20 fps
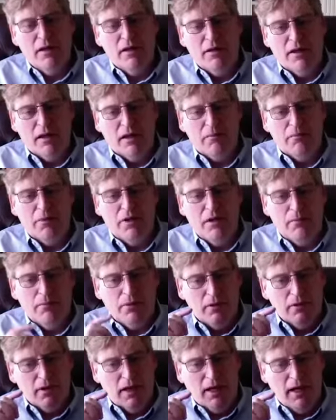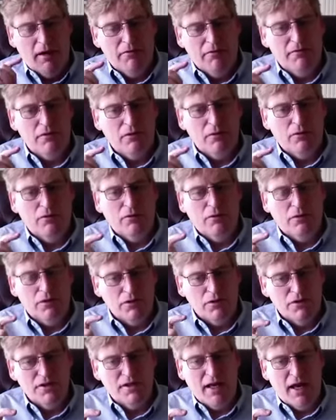that people have to
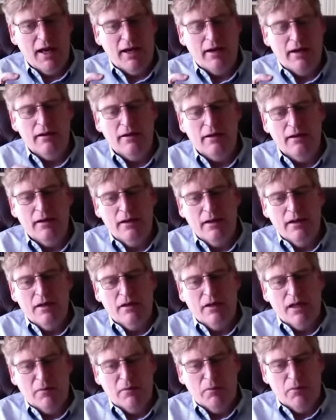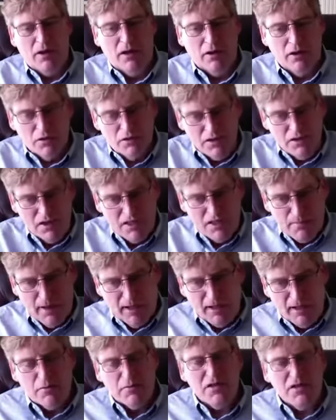understand that we're using
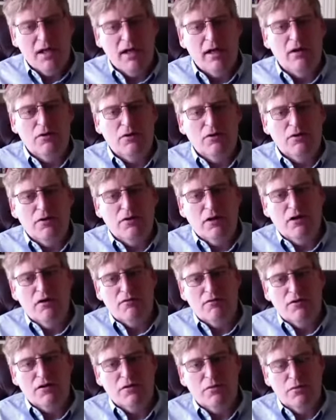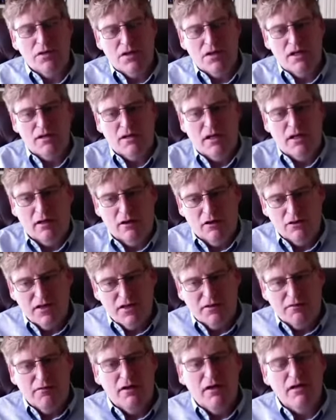Spectrum Scale under the covers, which has that
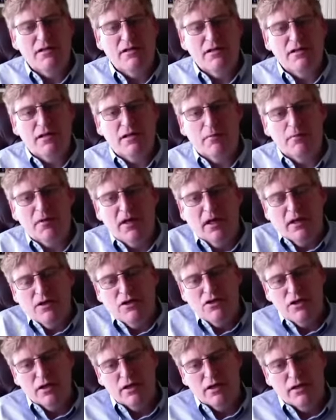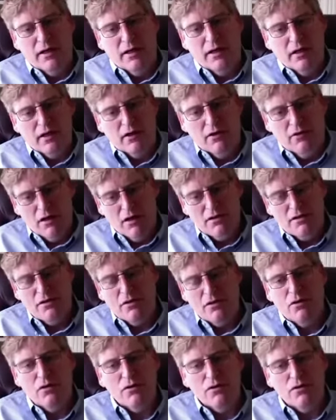clustered file system that can share data across
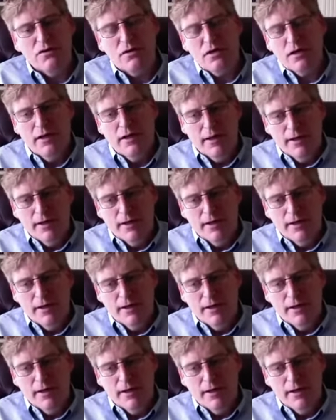those